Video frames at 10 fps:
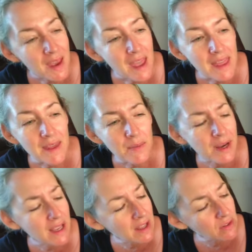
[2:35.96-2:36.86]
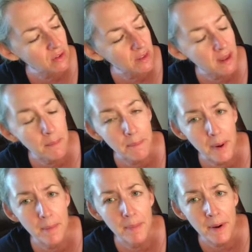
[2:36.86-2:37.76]
And then when I get to the
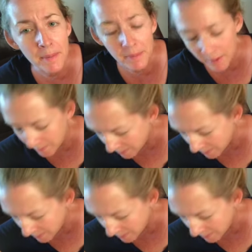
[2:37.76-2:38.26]
bum, bum, bum,